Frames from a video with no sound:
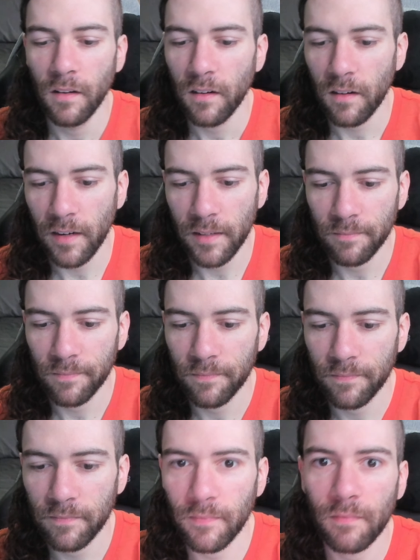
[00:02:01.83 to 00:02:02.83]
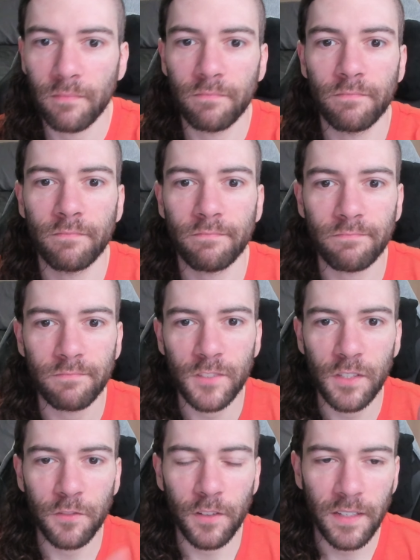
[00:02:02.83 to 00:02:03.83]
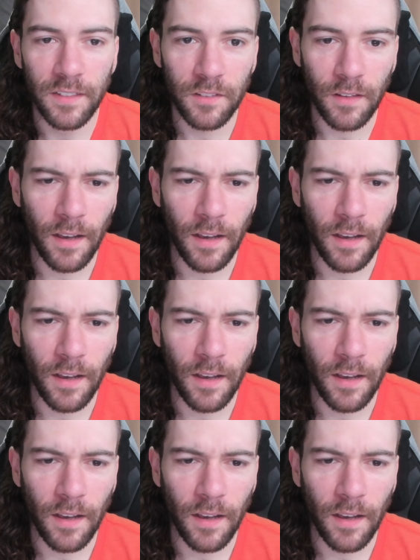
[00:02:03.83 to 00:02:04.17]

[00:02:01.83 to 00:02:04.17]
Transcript: all right for this.